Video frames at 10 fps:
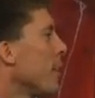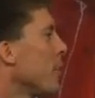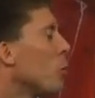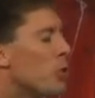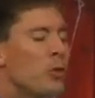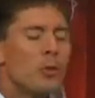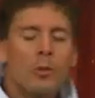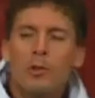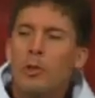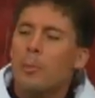Don't you,
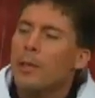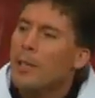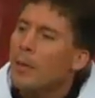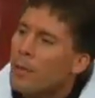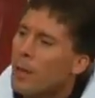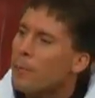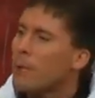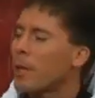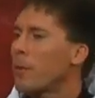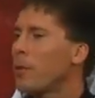don't you believe that I've
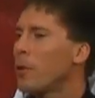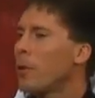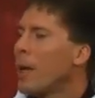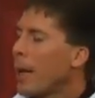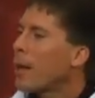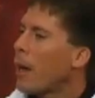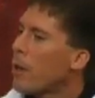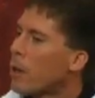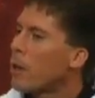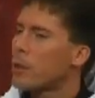forgiven you? It
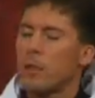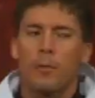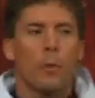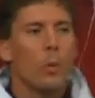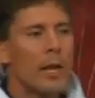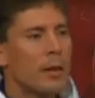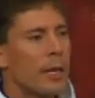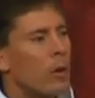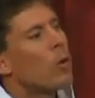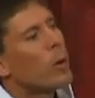kind of hurts. And if a week
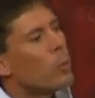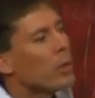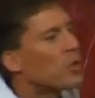later, oh, I'm really